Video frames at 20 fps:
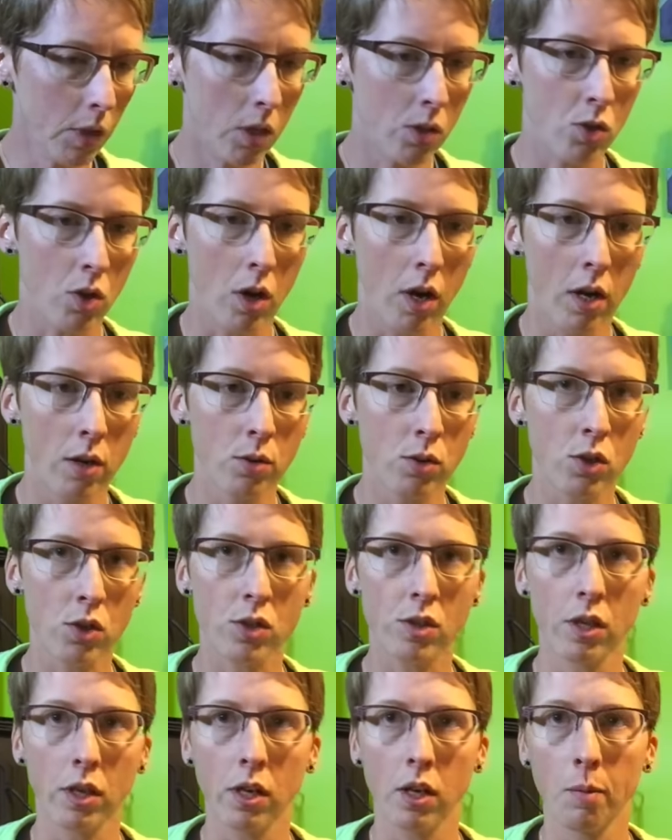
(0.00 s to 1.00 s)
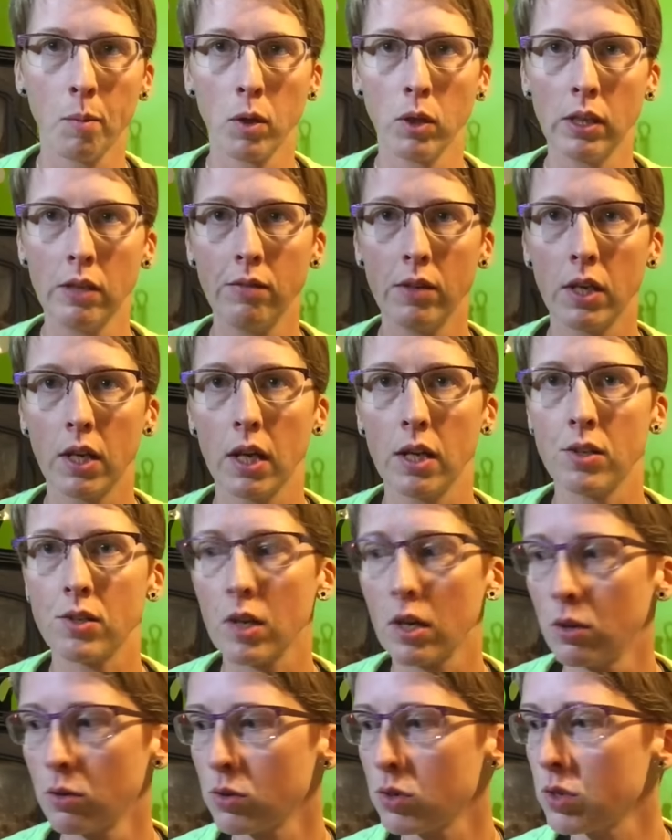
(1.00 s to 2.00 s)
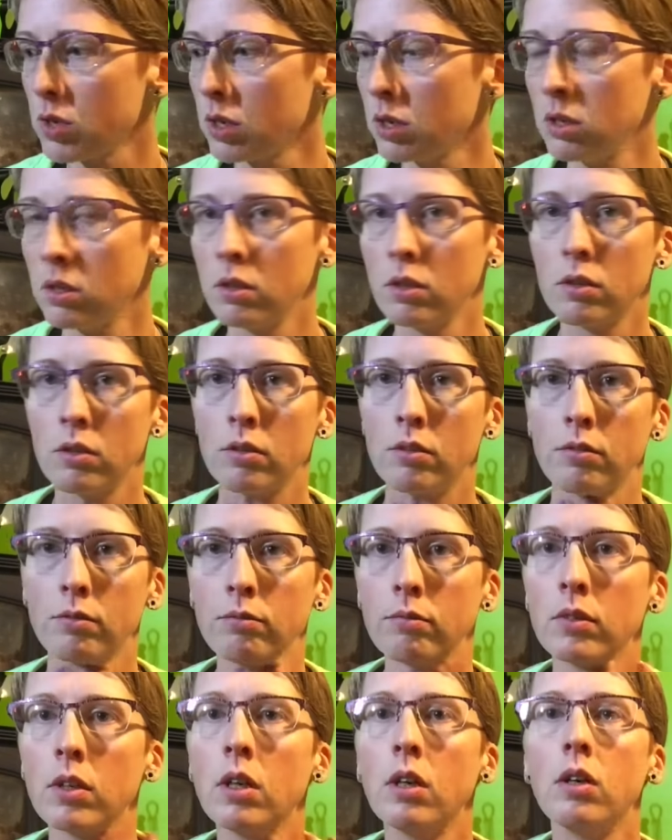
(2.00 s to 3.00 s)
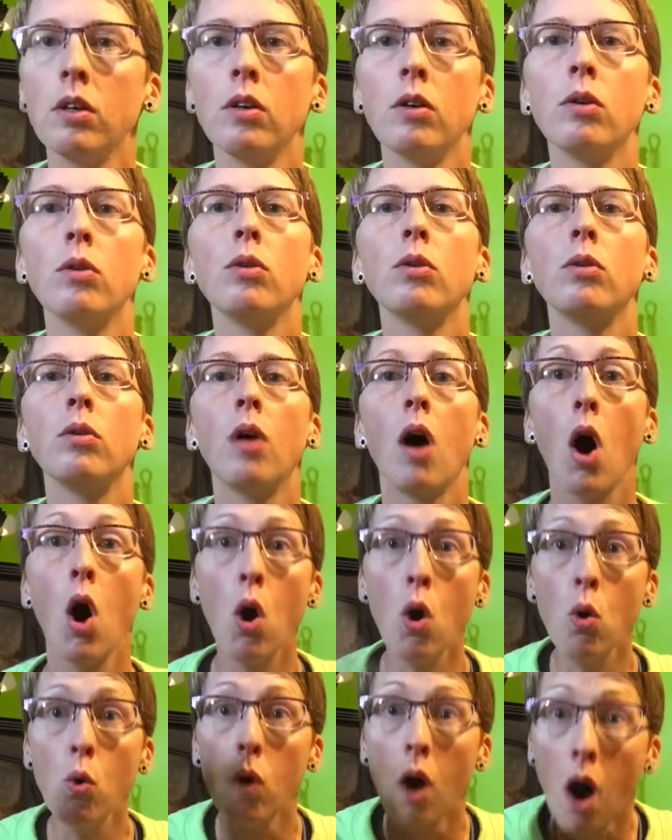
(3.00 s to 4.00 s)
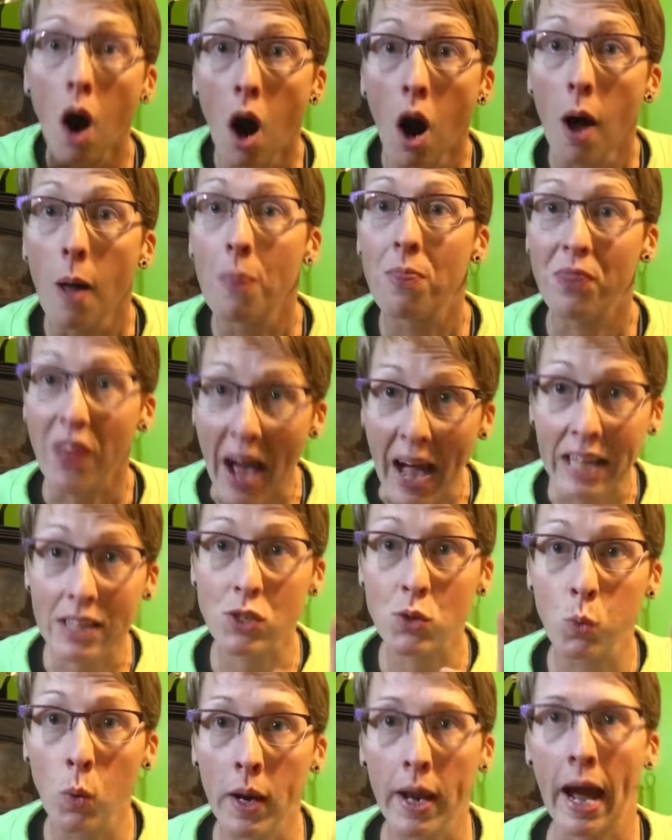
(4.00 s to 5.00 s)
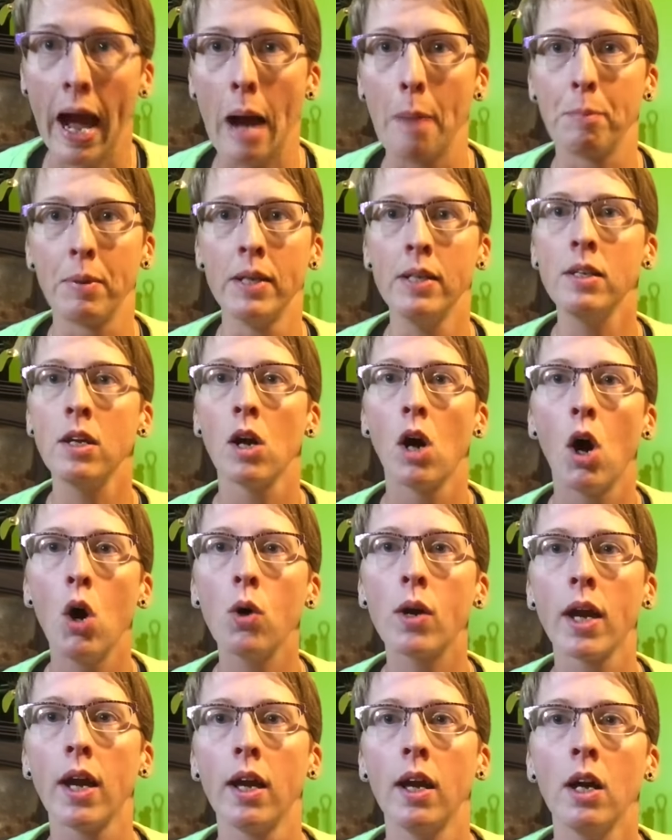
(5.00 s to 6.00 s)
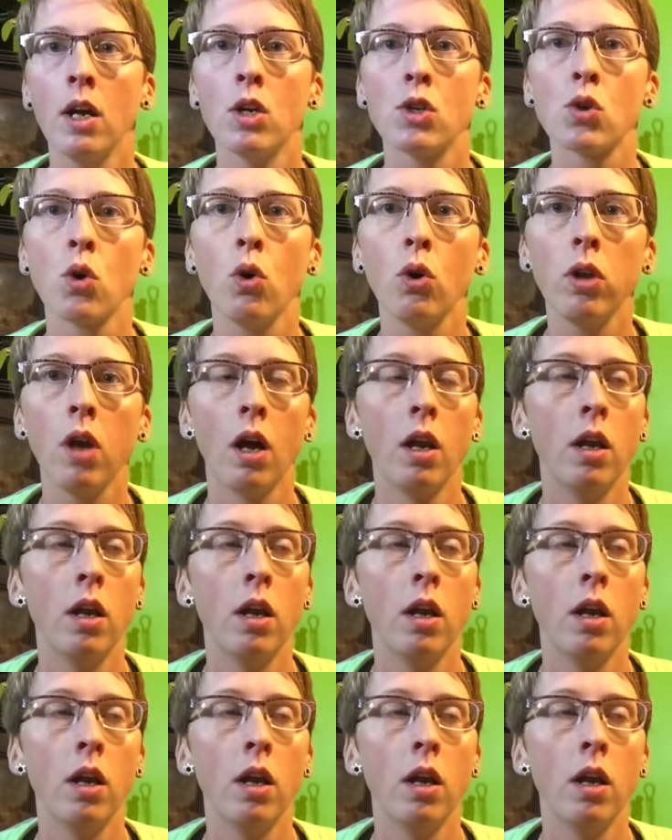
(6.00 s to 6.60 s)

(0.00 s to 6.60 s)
sorry, I was just thinking about leaving Kate's house and, oh, that's what happened. Okay, so hold